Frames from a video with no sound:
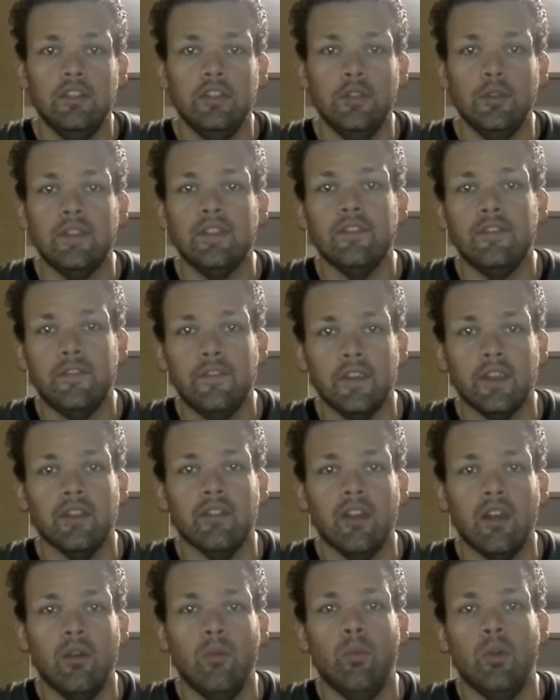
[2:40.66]
You can
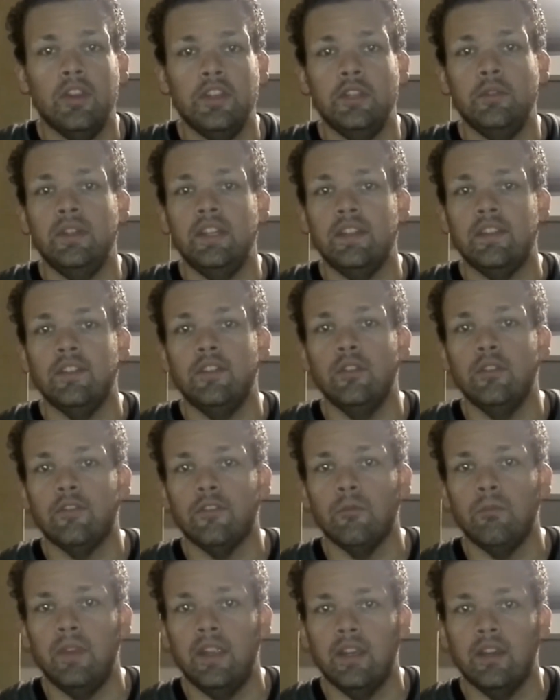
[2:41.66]
figure out what you need to do
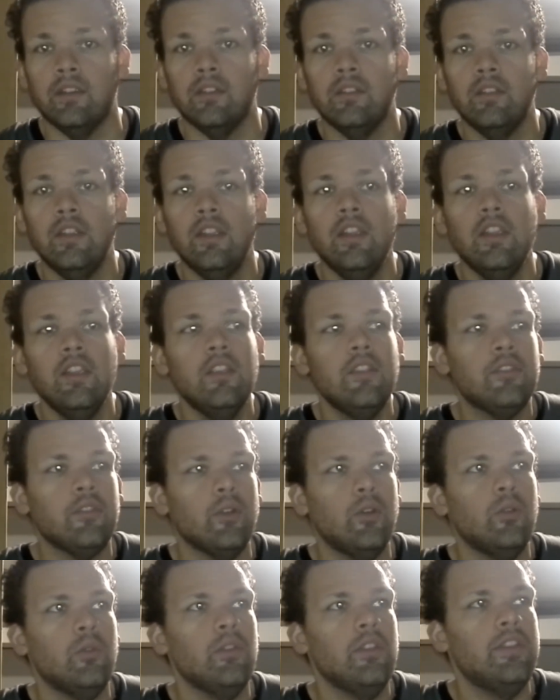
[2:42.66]
from there.
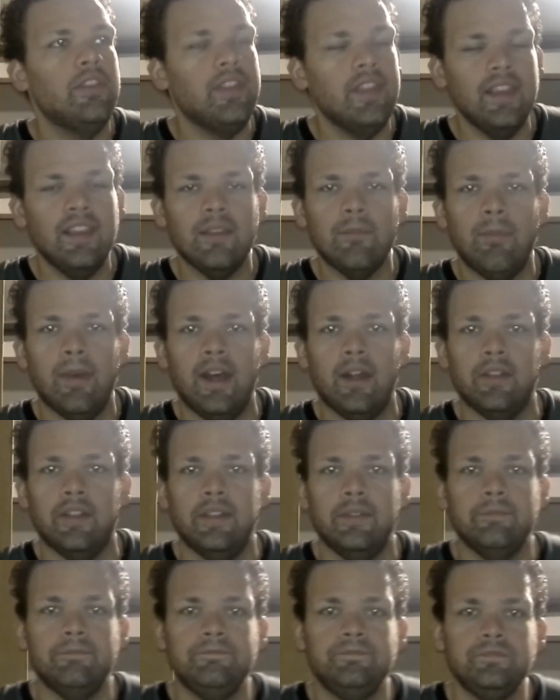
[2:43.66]
So think about
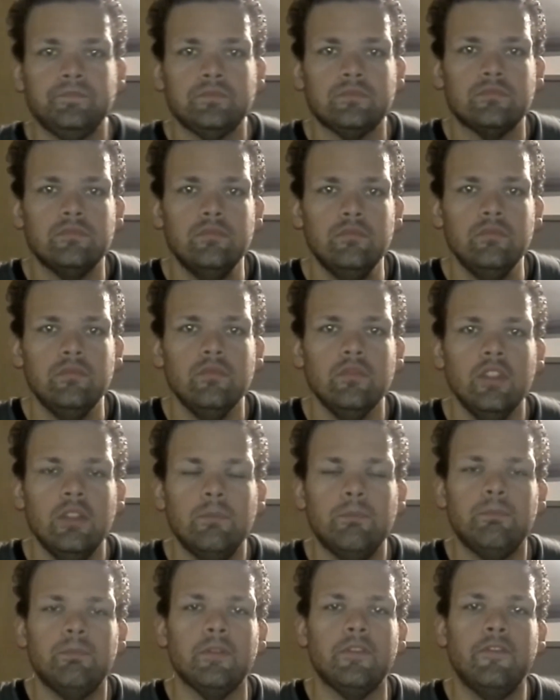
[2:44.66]
it.
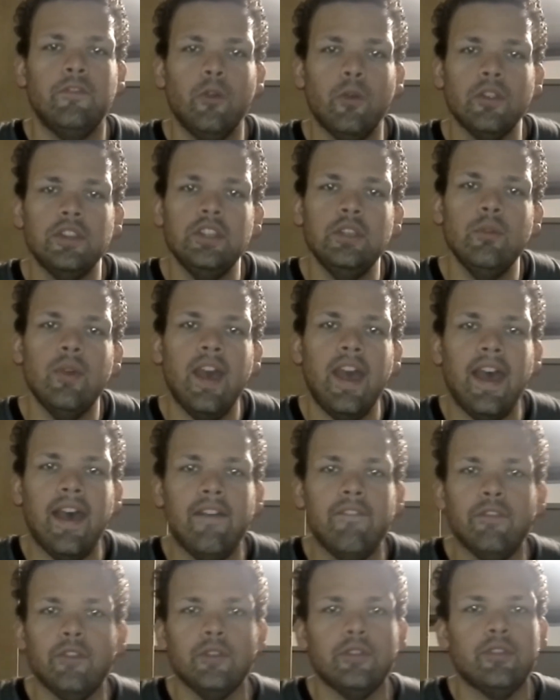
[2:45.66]
Before you
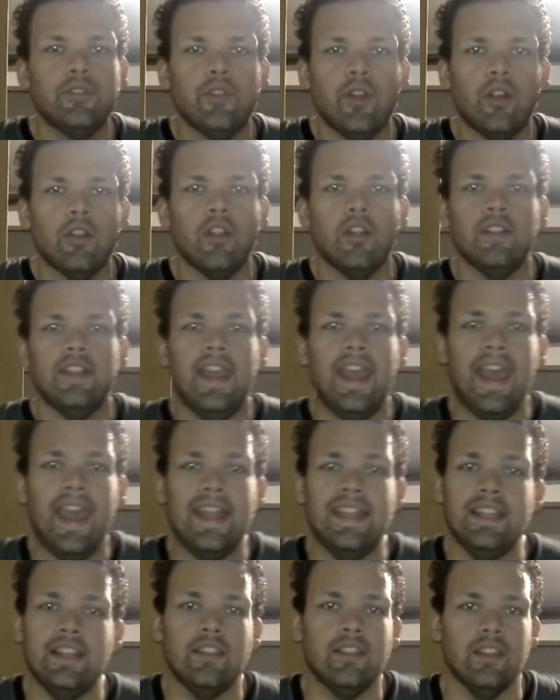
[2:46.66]
ever start on
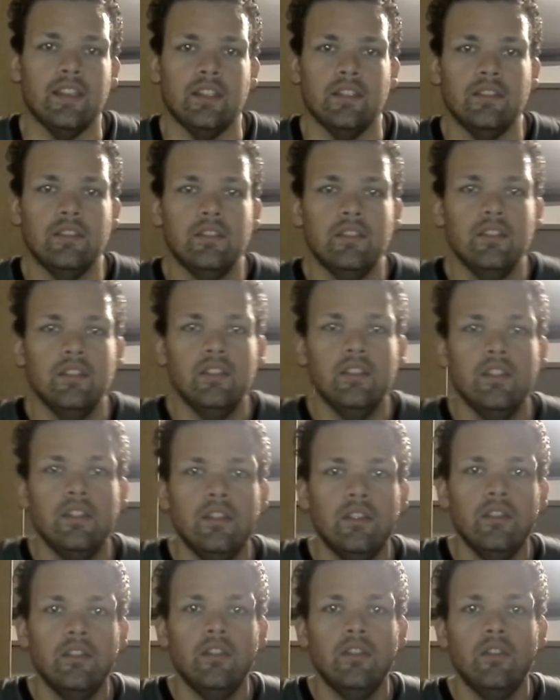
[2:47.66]
anything,
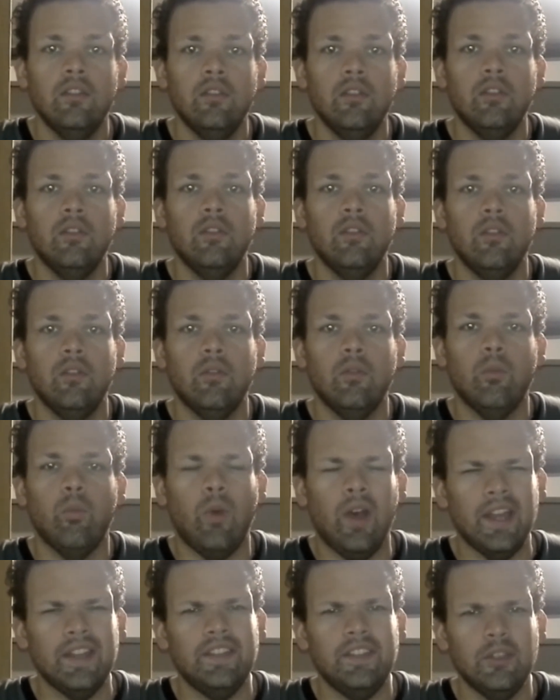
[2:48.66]

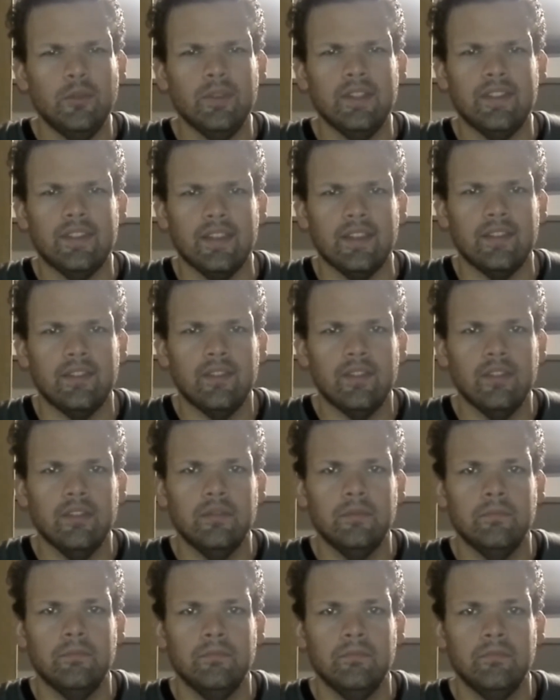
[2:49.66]
why do you
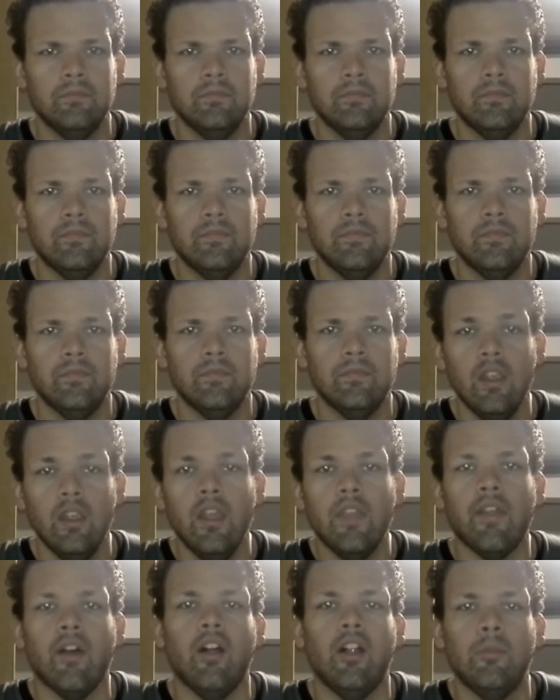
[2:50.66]
exist?
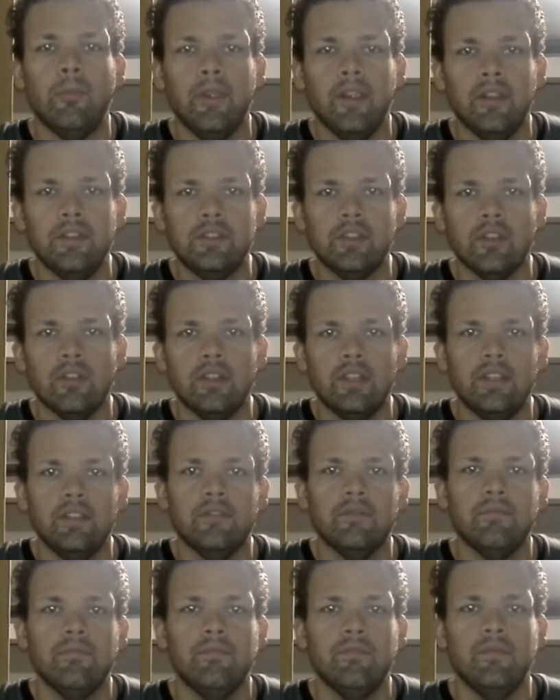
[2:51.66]
The Almary
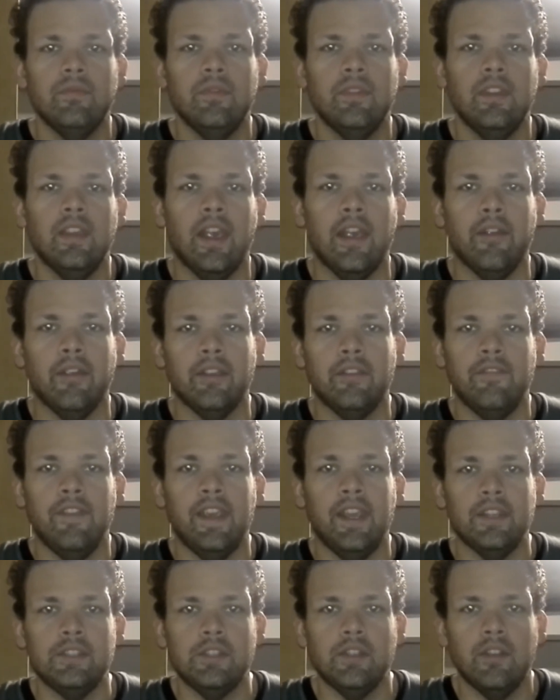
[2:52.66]
Journey, Eric
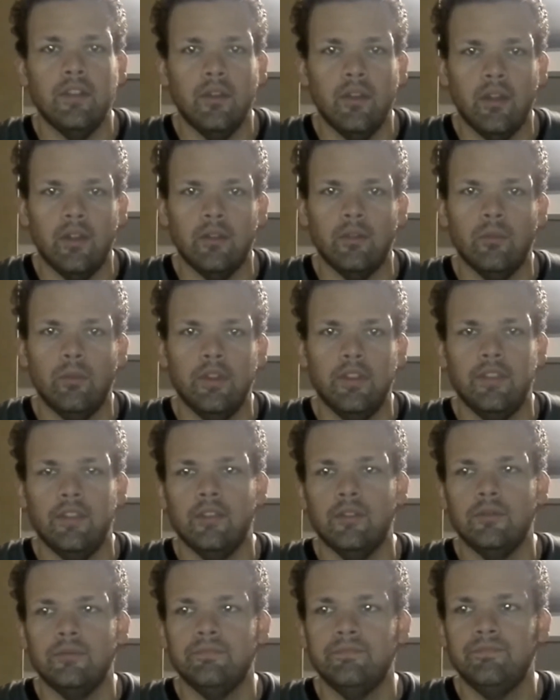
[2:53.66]
Vega Giordano Uh, with
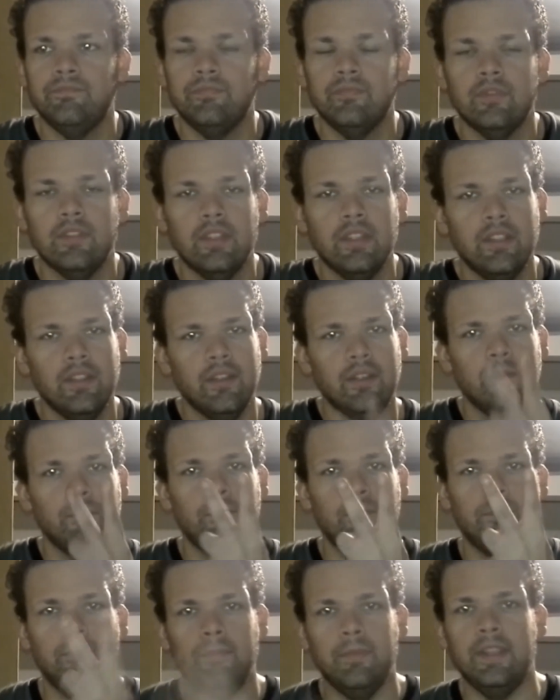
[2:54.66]
you.
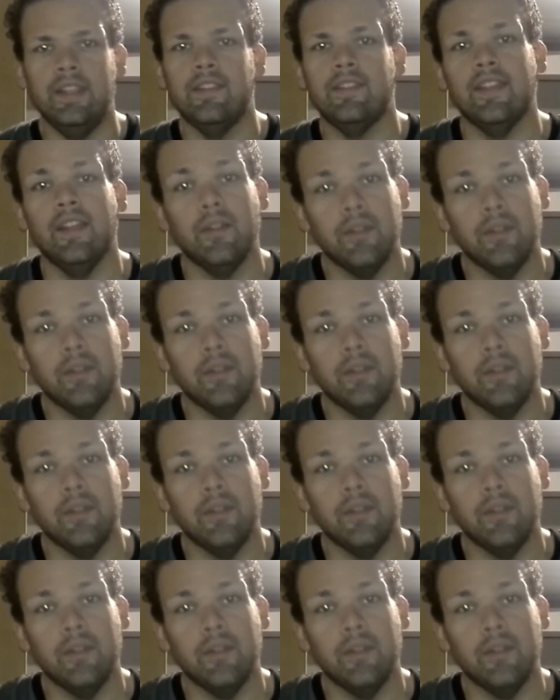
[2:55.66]
Peace